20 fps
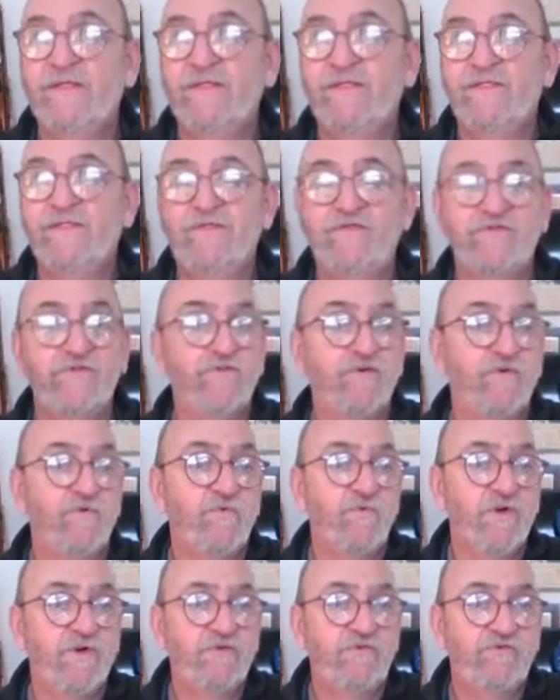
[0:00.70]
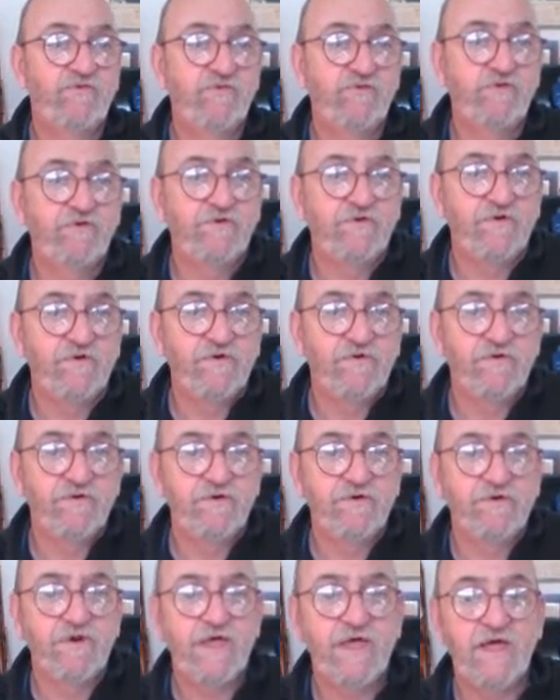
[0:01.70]
This is a quick toot
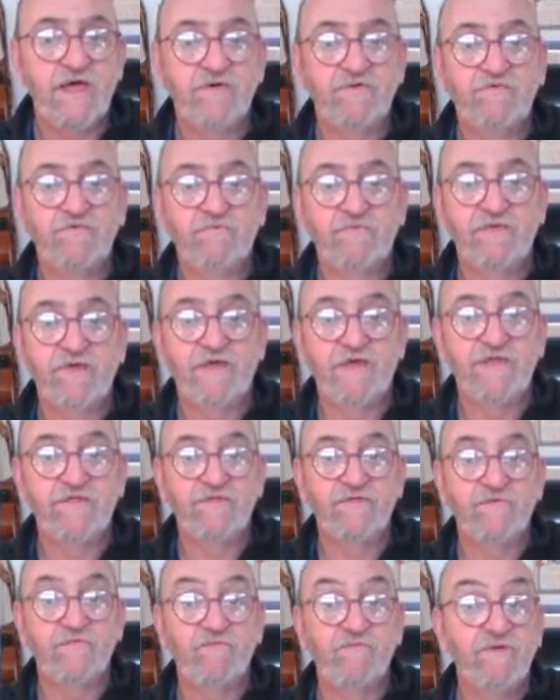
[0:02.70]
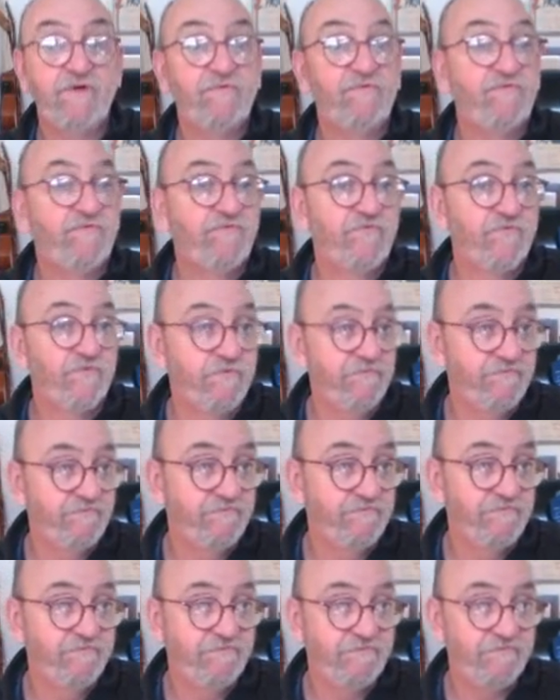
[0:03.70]
on how to play the riff
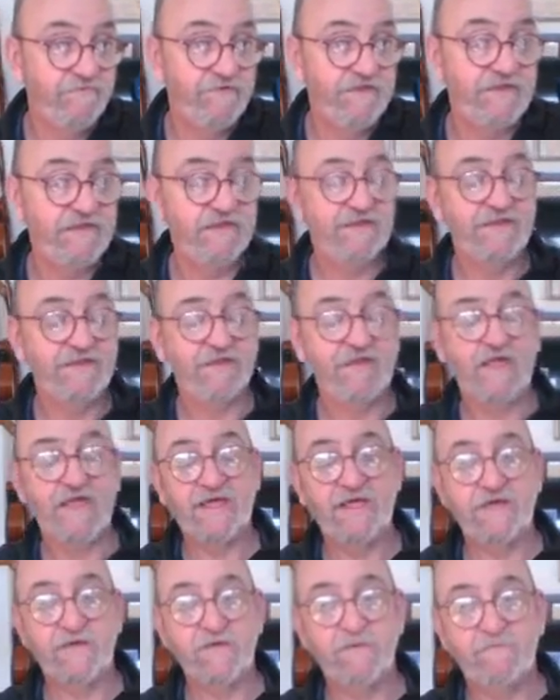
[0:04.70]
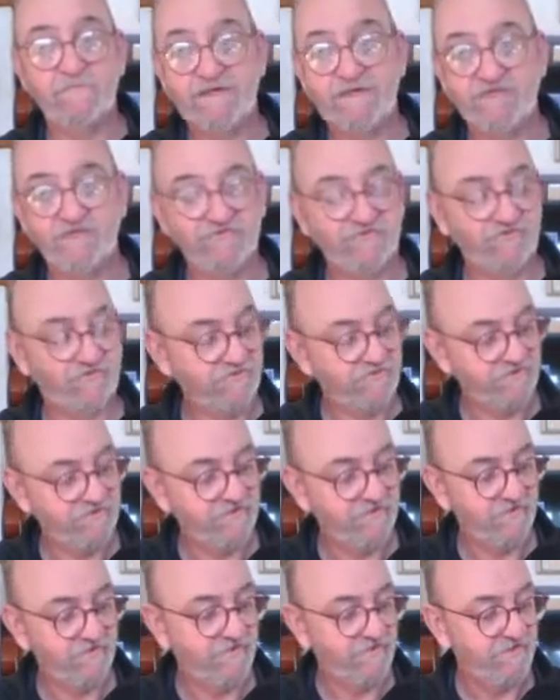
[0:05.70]
in Echo Beach.
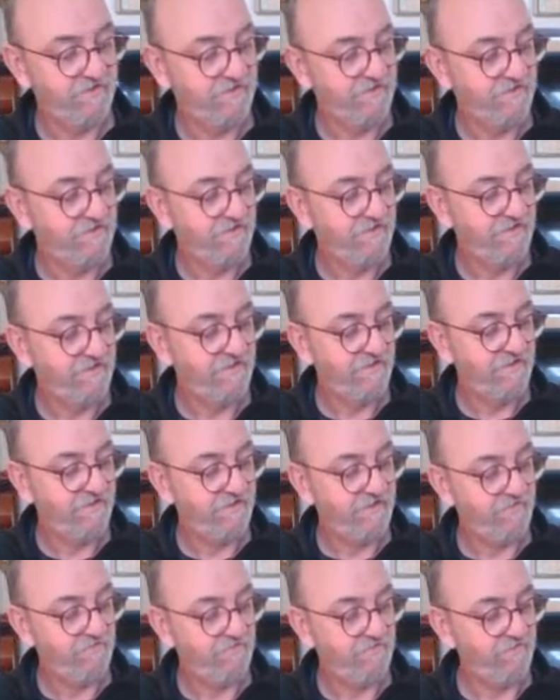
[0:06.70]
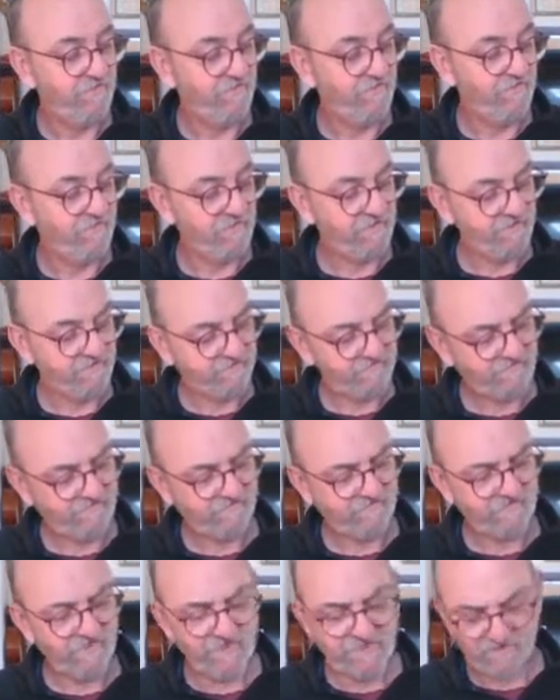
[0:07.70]
That will
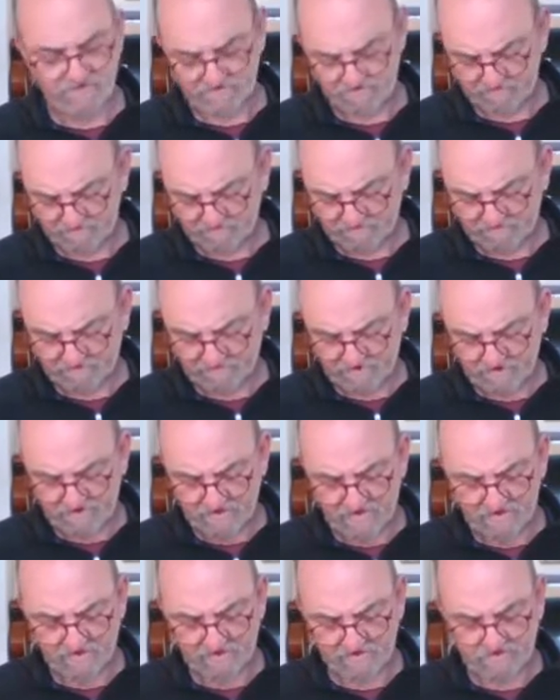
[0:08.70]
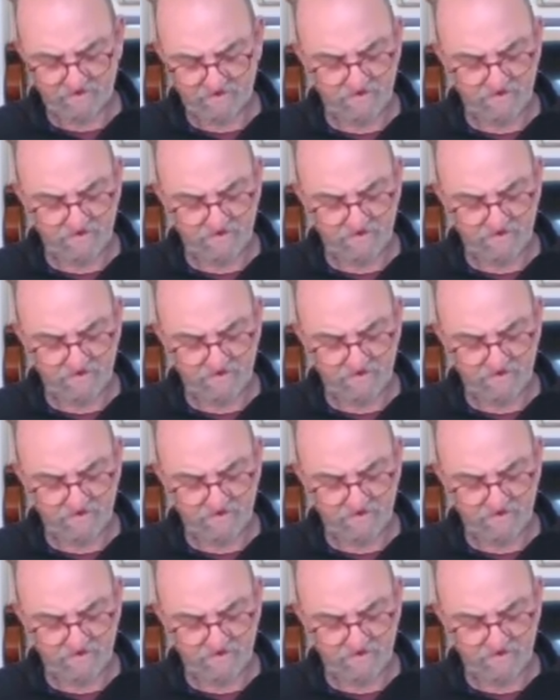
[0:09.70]
sound a bit like